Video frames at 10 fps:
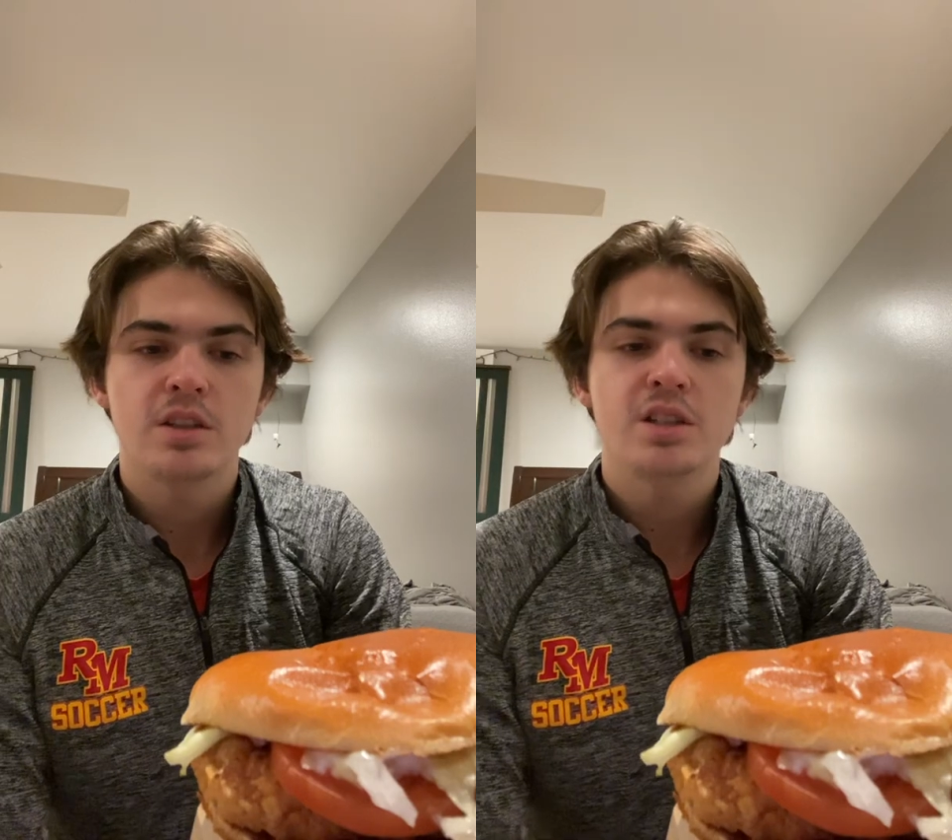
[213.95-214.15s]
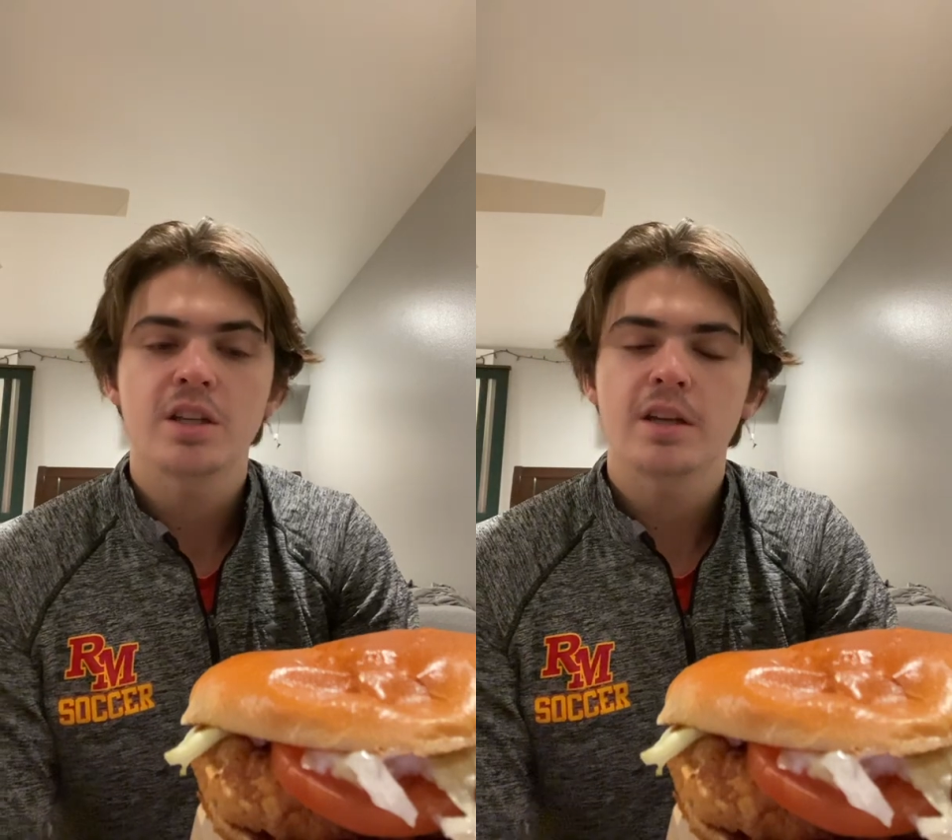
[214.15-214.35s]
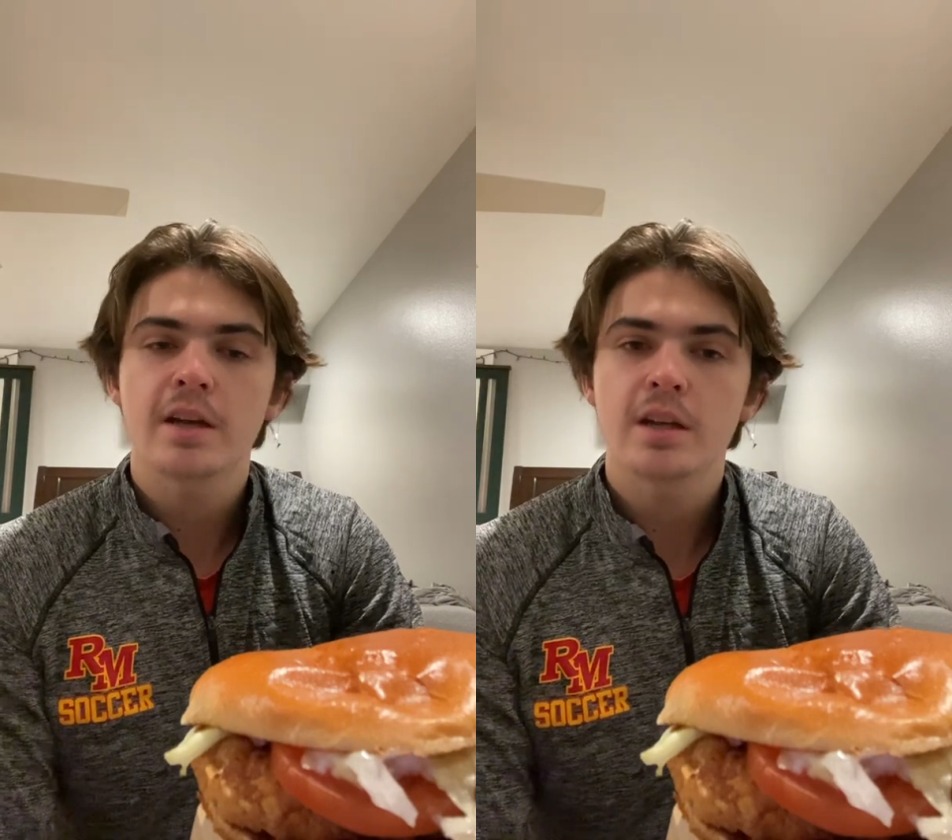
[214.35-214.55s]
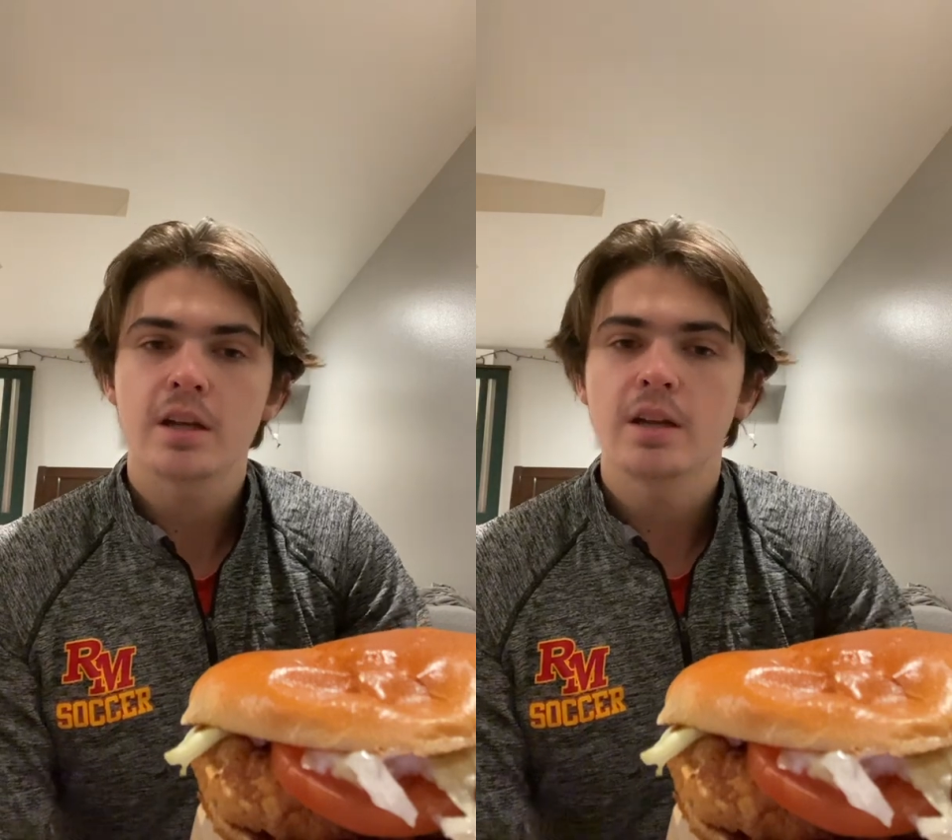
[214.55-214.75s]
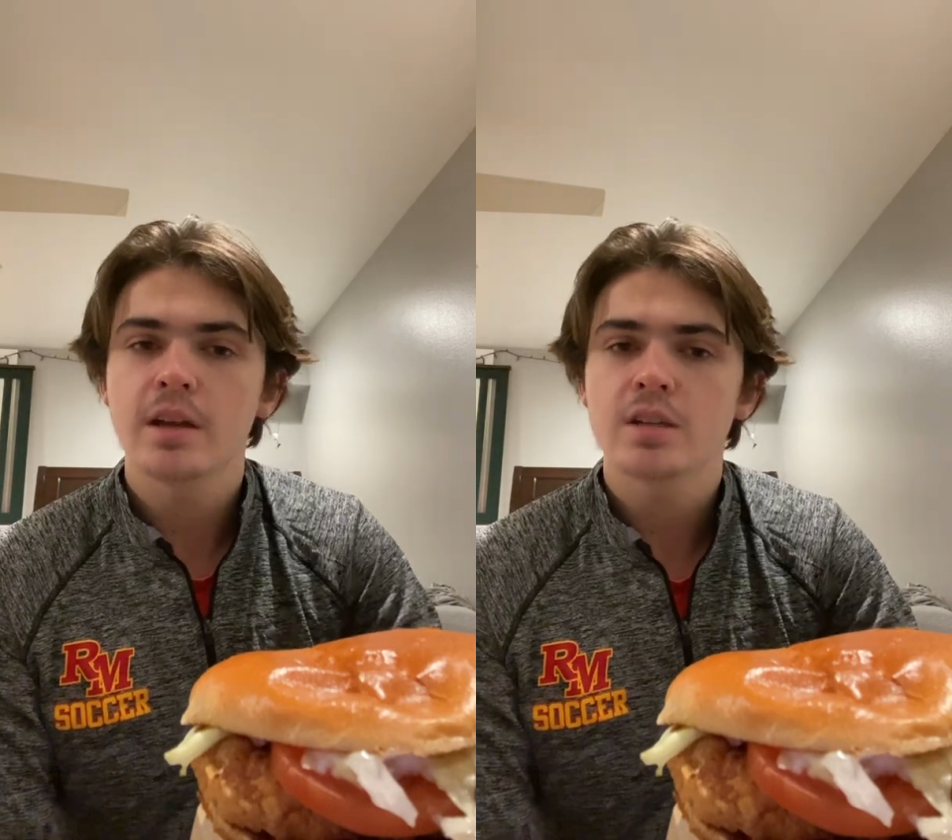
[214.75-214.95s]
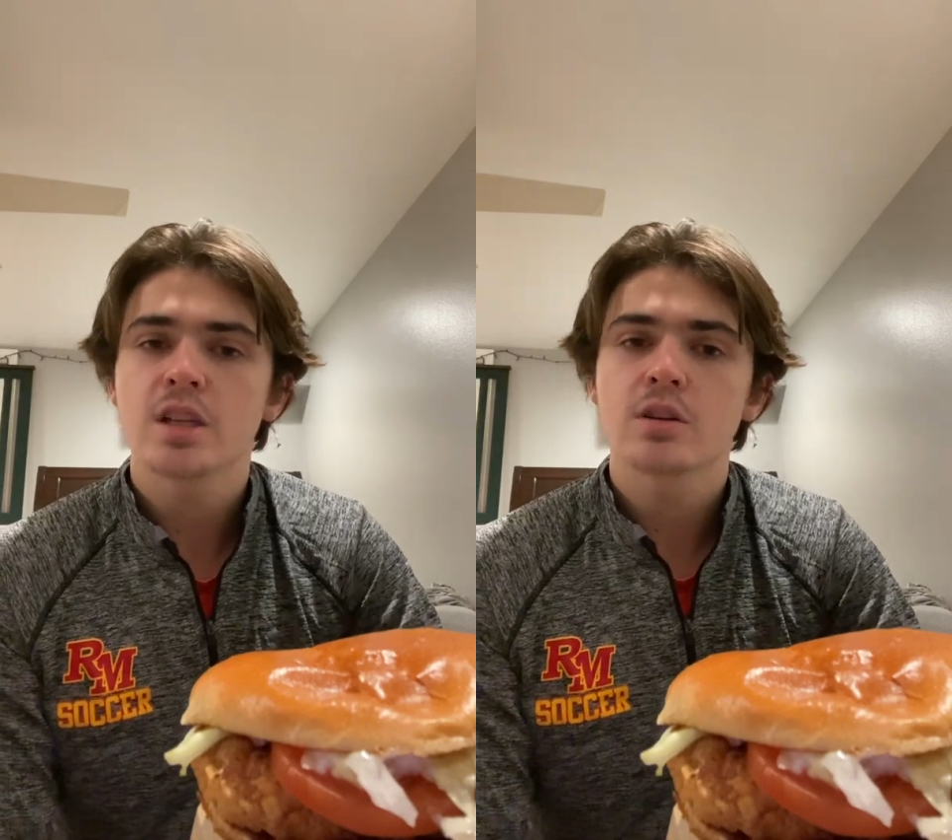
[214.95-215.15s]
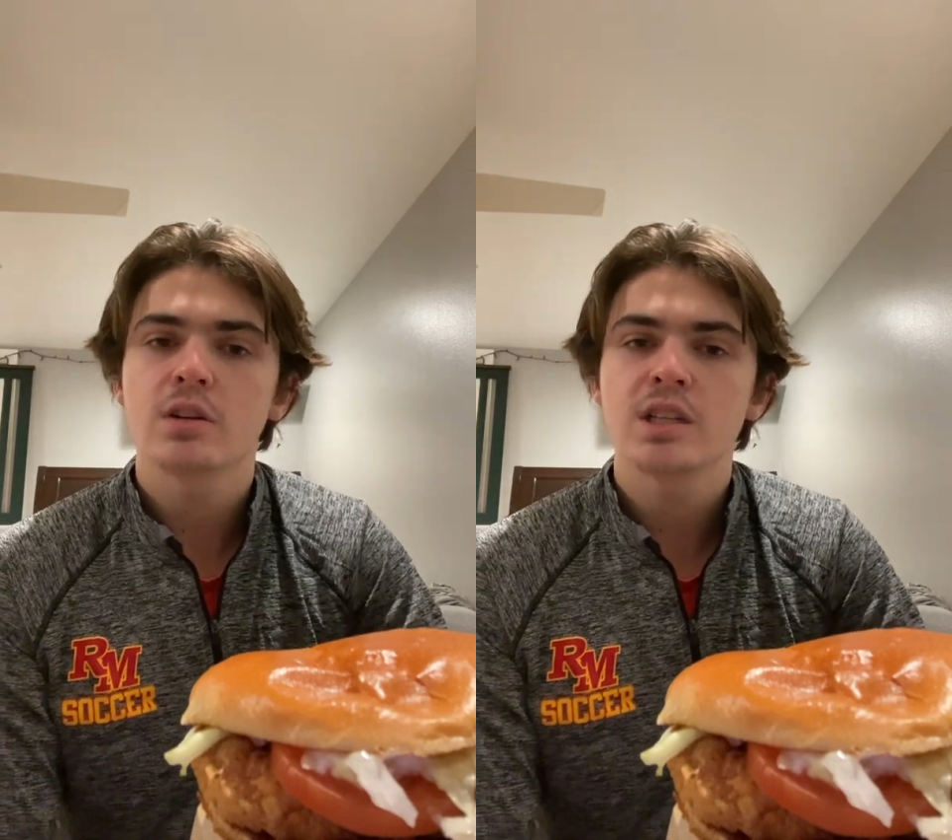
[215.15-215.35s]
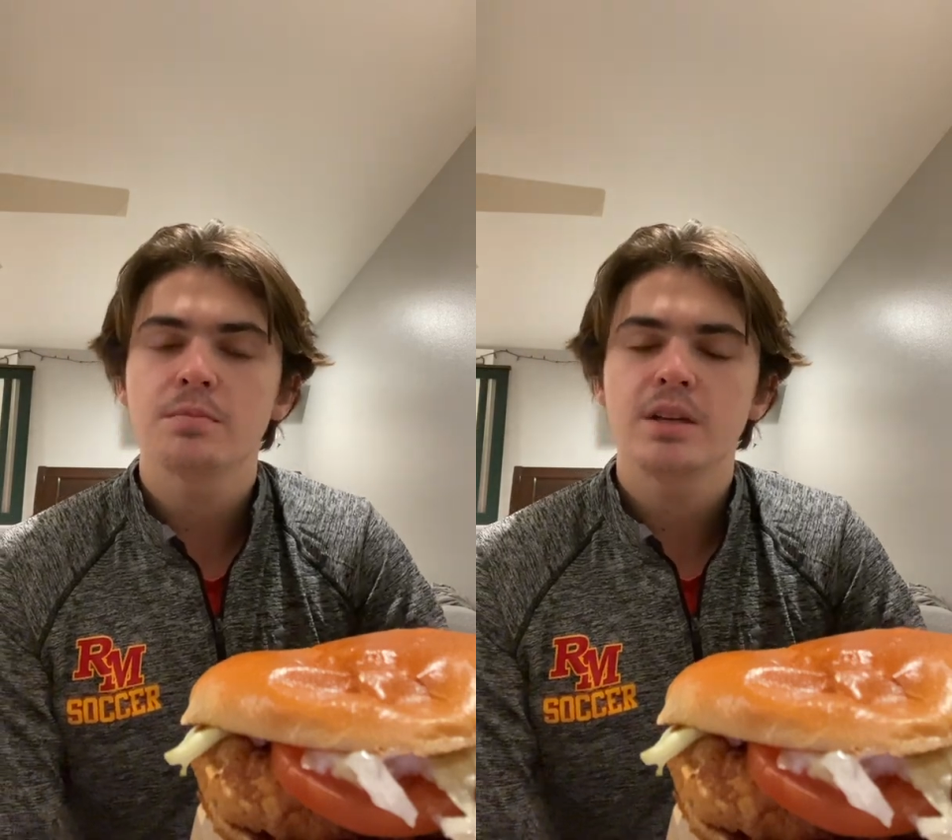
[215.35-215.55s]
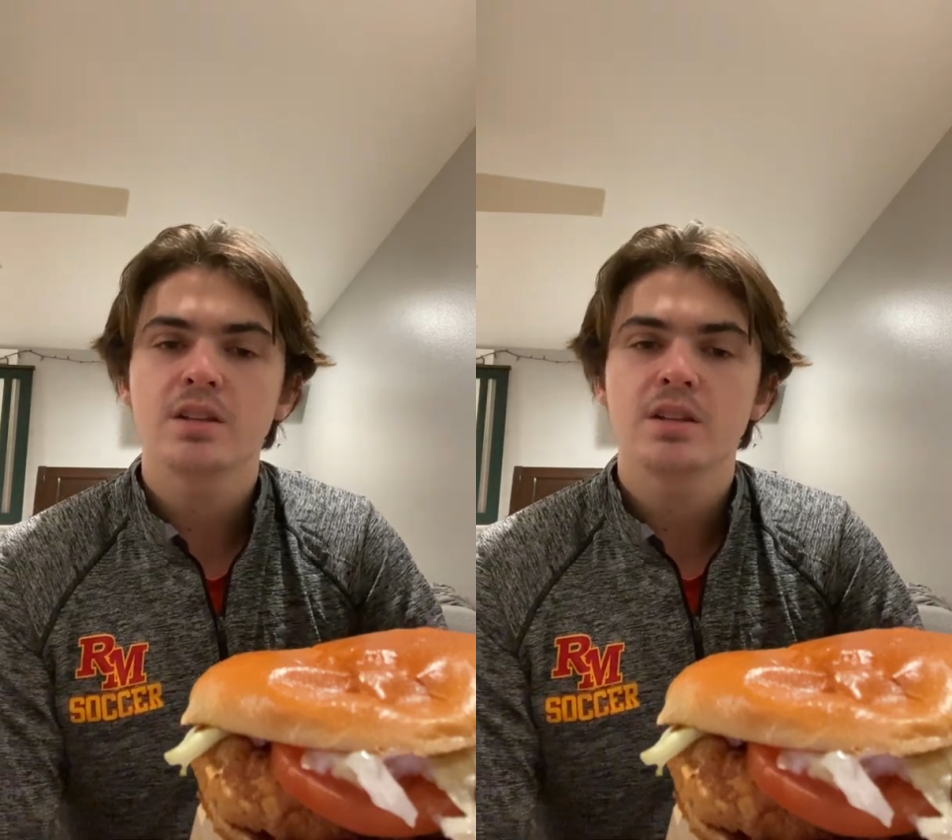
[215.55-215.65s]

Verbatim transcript: chicken had a nice crispy,